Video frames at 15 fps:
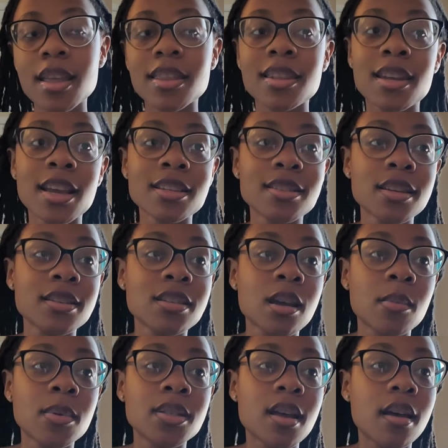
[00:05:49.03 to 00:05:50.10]
The next section I'll
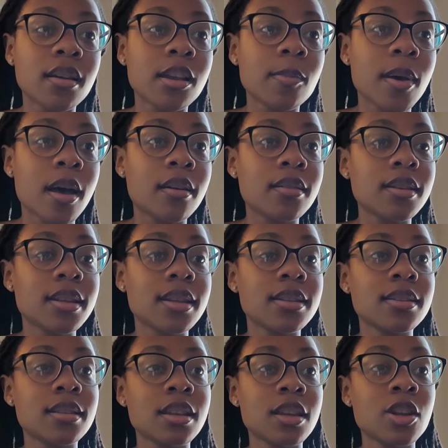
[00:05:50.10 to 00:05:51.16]
be talking about is the